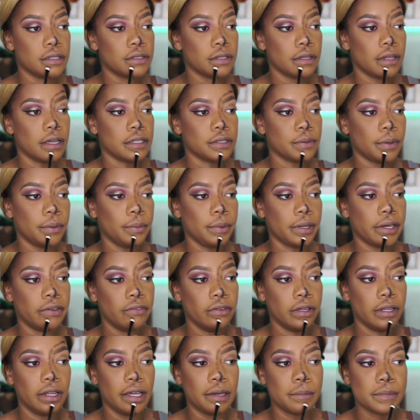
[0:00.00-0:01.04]
So that's why we have a
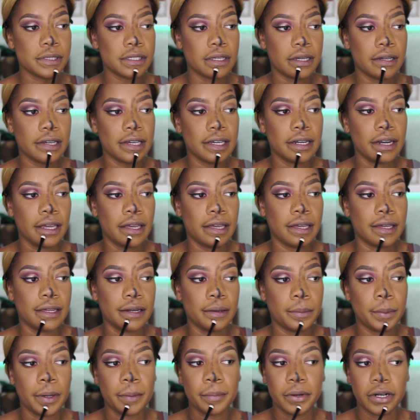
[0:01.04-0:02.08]
glam side and a
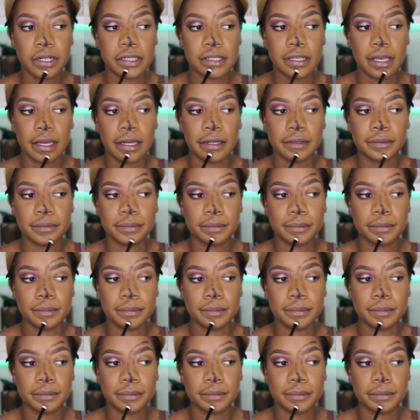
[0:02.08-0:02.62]
pop art side.